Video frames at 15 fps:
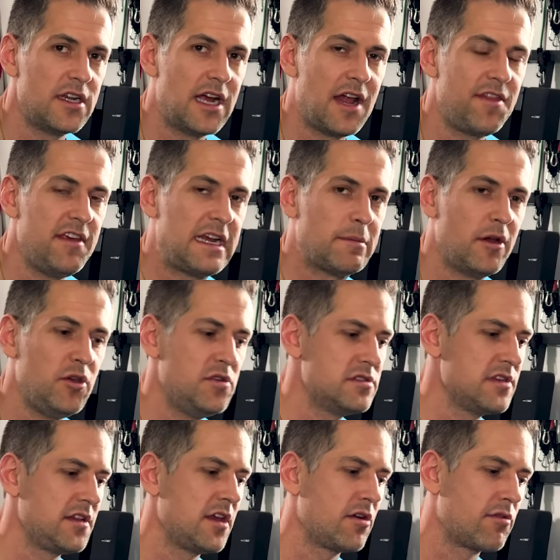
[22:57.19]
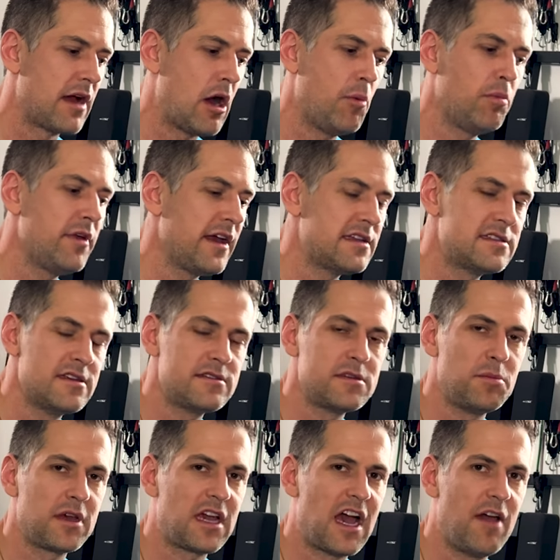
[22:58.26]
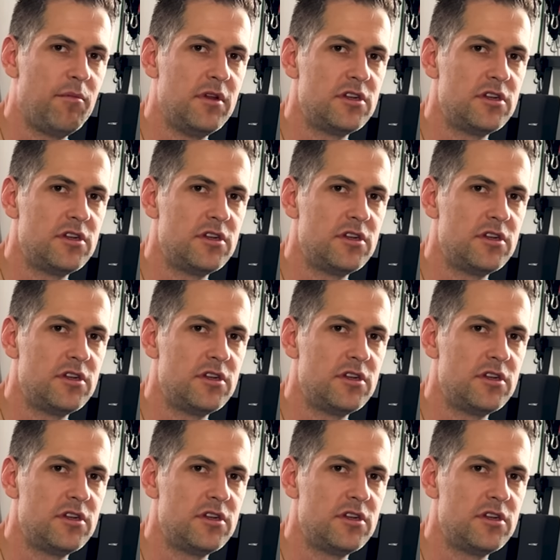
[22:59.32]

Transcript: not thinking about using like the ground plate system like I've I've